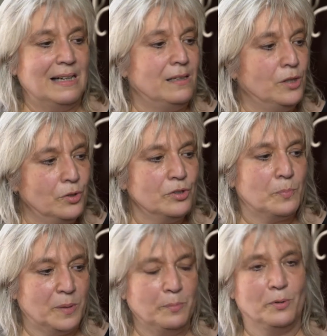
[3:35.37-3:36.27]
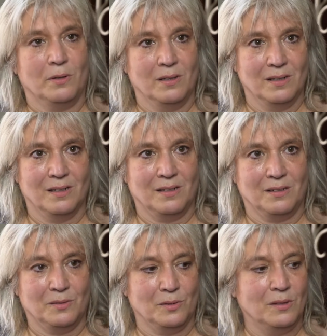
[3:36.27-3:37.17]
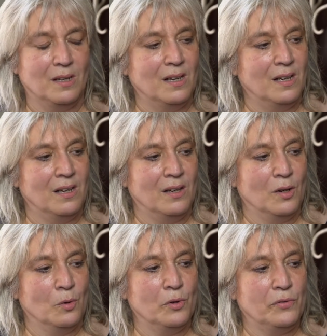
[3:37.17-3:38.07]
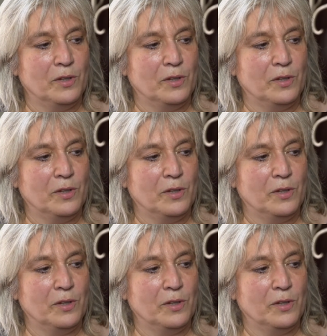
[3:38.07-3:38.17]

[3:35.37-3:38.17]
And those people, were